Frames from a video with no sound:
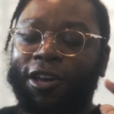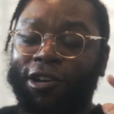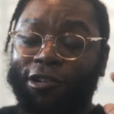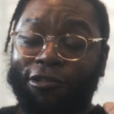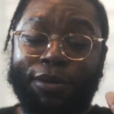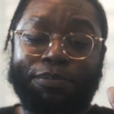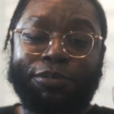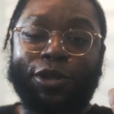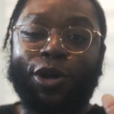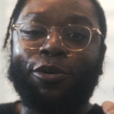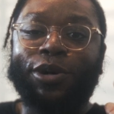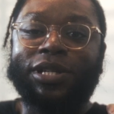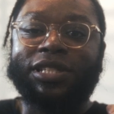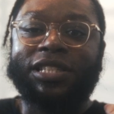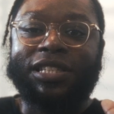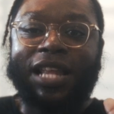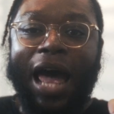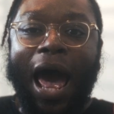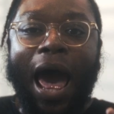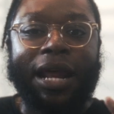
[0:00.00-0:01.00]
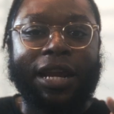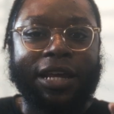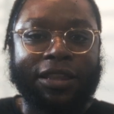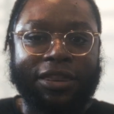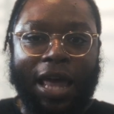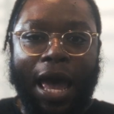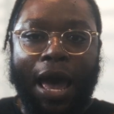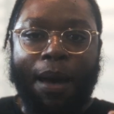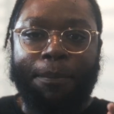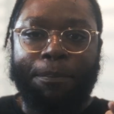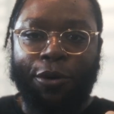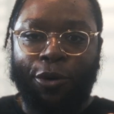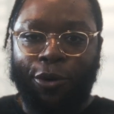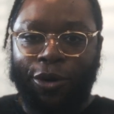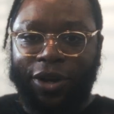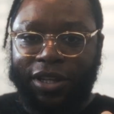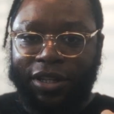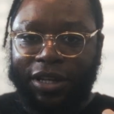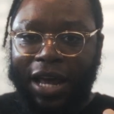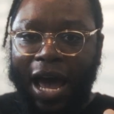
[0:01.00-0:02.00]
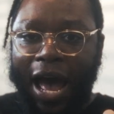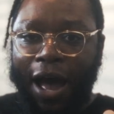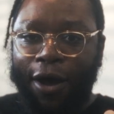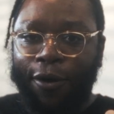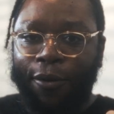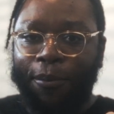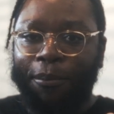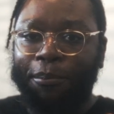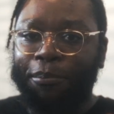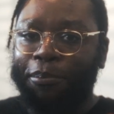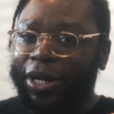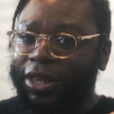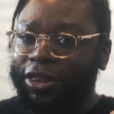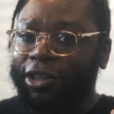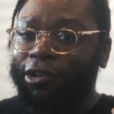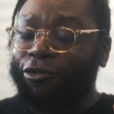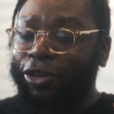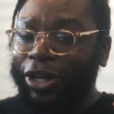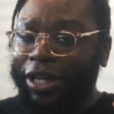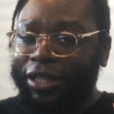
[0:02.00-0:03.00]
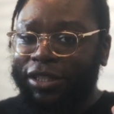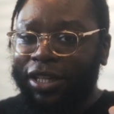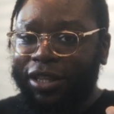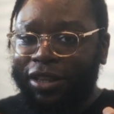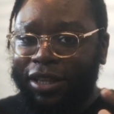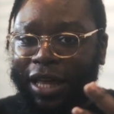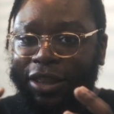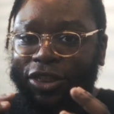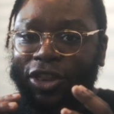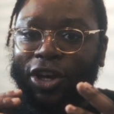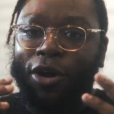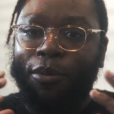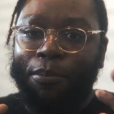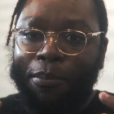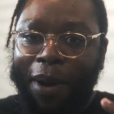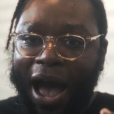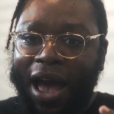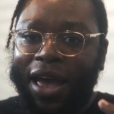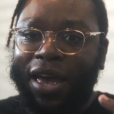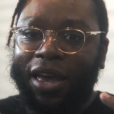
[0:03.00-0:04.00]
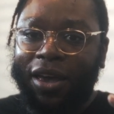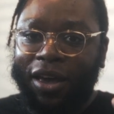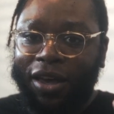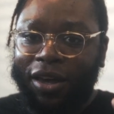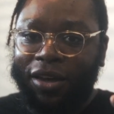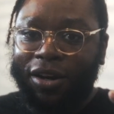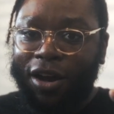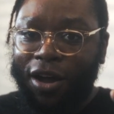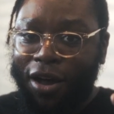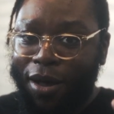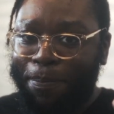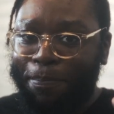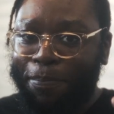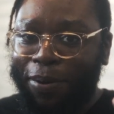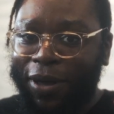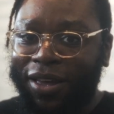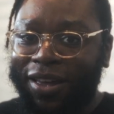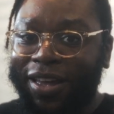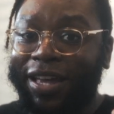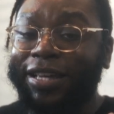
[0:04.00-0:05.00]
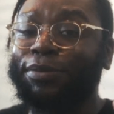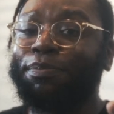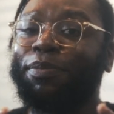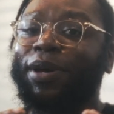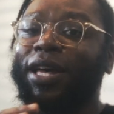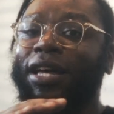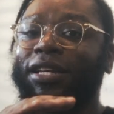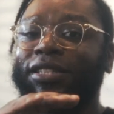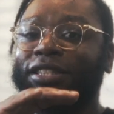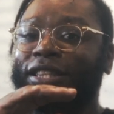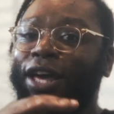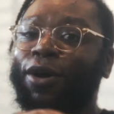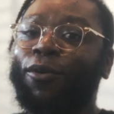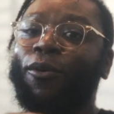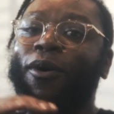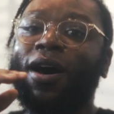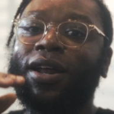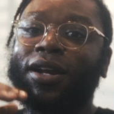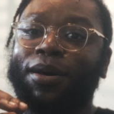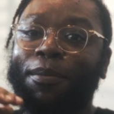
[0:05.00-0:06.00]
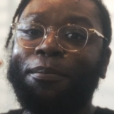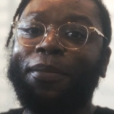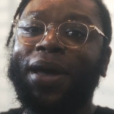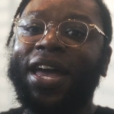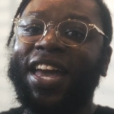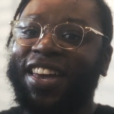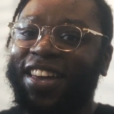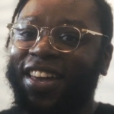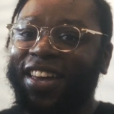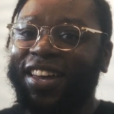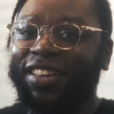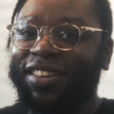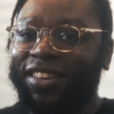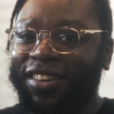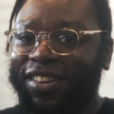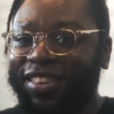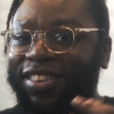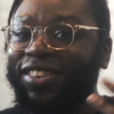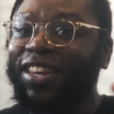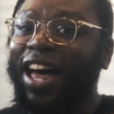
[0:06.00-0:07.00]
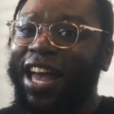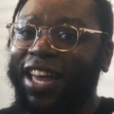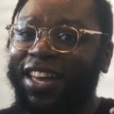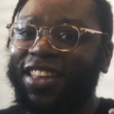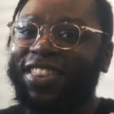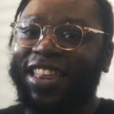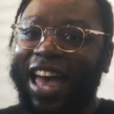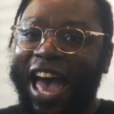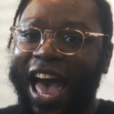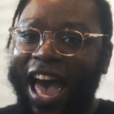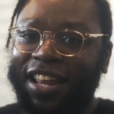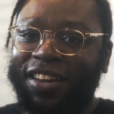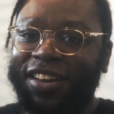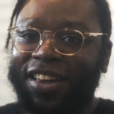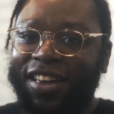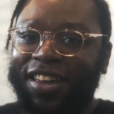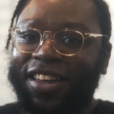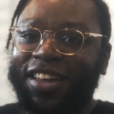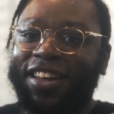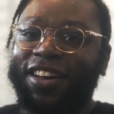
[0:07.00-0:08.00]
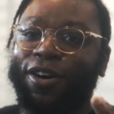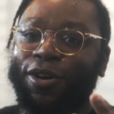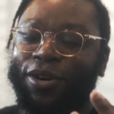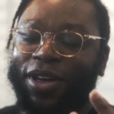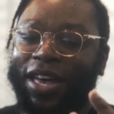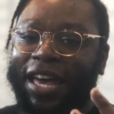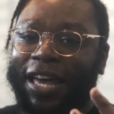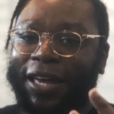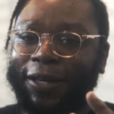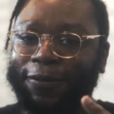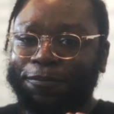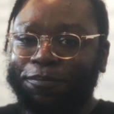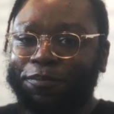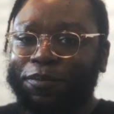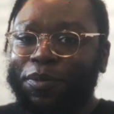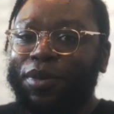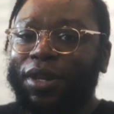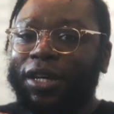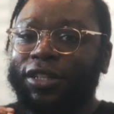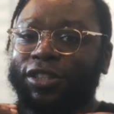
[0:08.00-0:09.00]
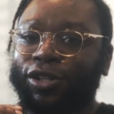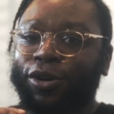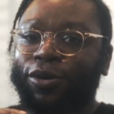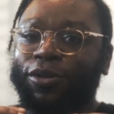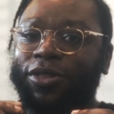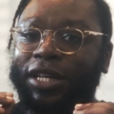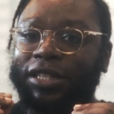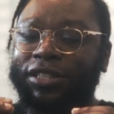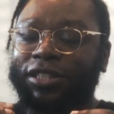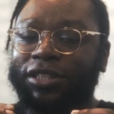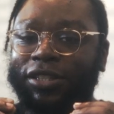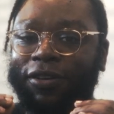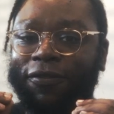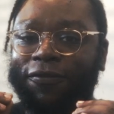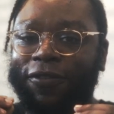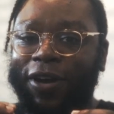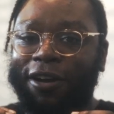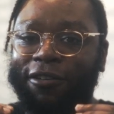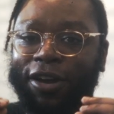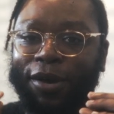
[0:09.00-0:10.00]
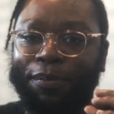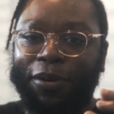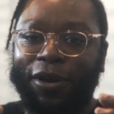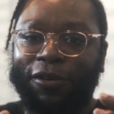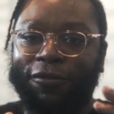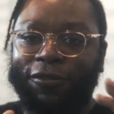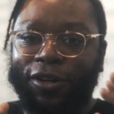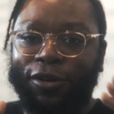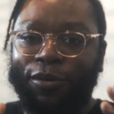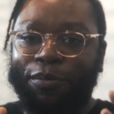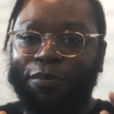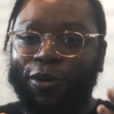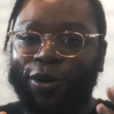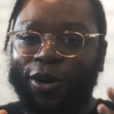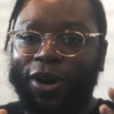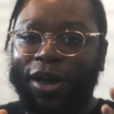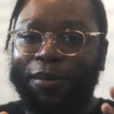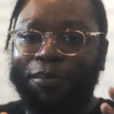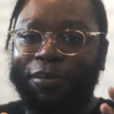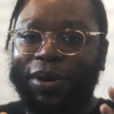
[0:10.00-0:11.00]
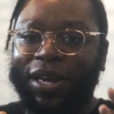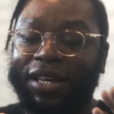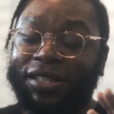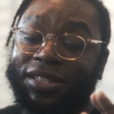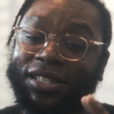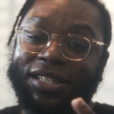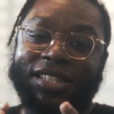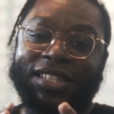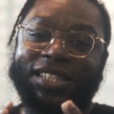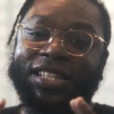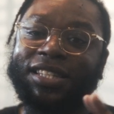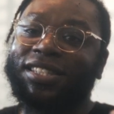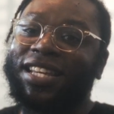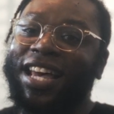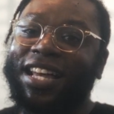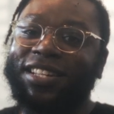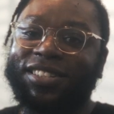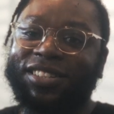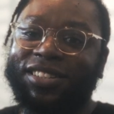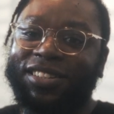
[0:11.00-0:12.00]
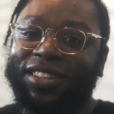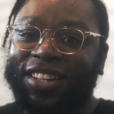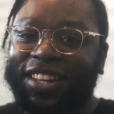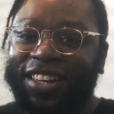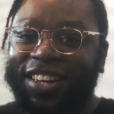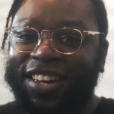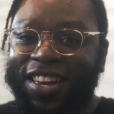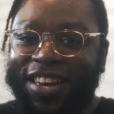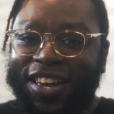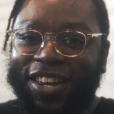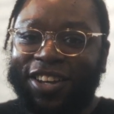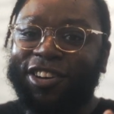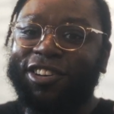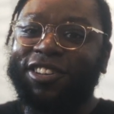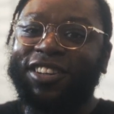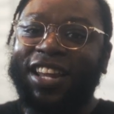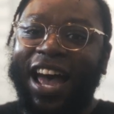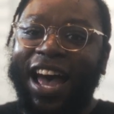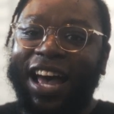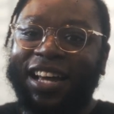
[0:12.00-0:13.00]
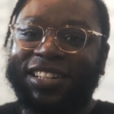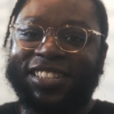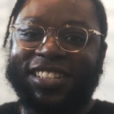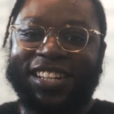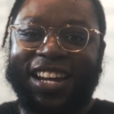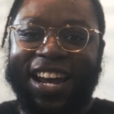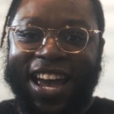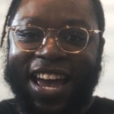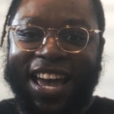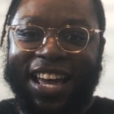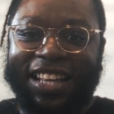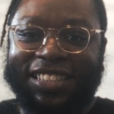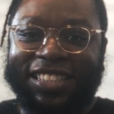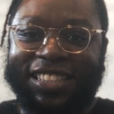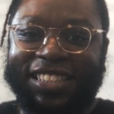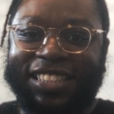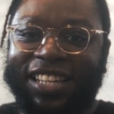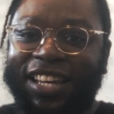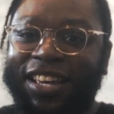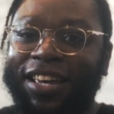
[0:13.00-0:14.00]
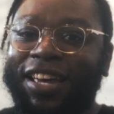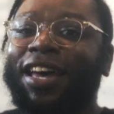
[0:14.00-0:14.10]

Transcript: Crypto is not at that point now, but the reason that they're buying it up is because they want to make it like that, okay? So this is a very pivotal point because this is essentially your last chance